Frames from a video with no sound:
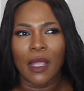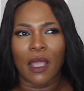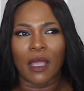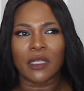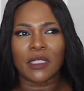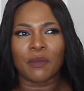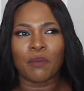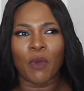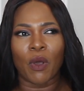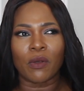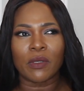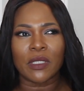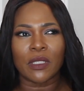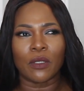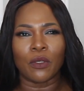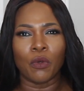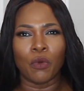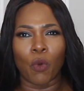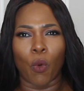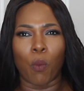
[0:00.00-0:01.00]
it smells
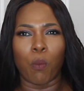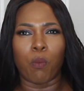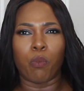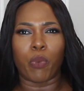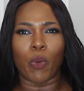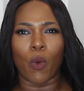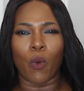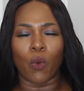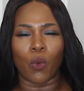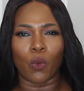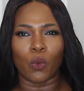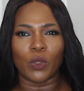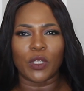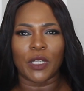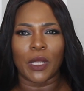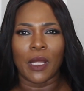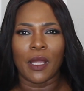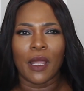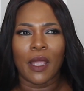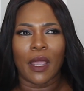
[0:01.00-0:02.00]

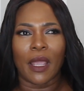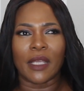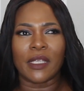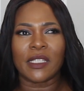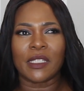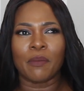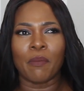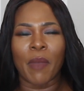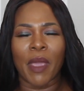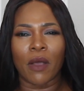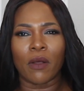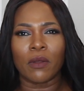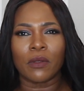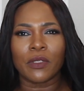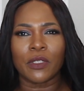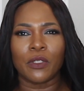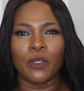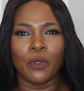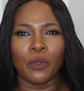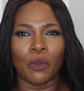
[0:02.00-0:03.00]
bold, it
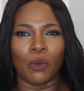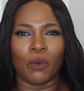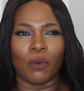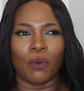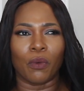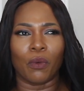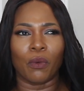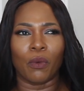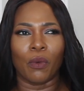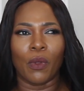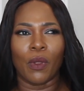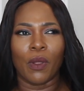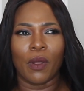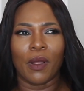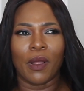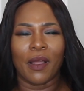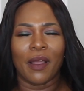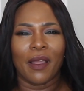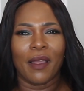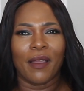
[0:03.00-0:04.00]
smells
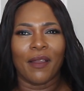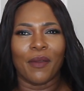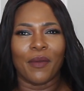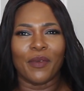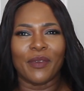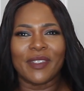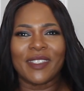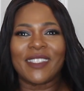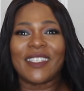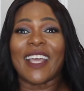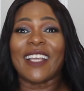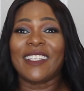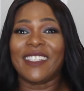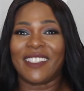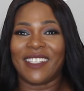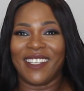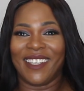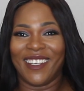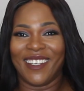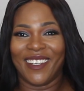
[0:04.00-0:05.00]

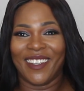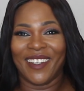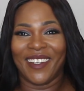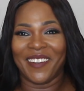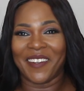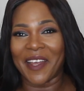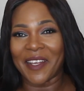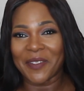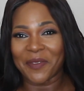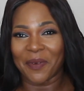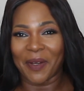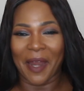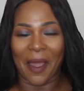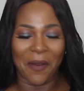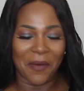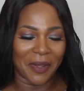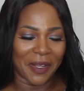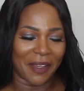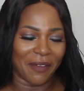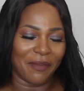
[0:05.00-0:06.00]
sexy. That's what
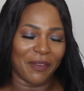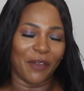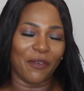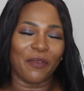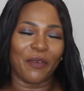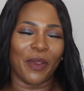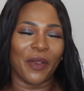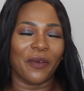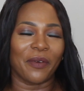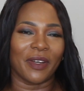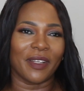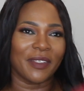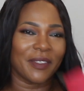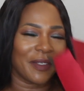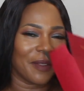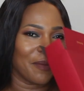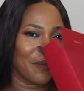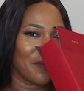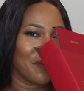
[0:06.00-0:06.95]
I would give the fragrance.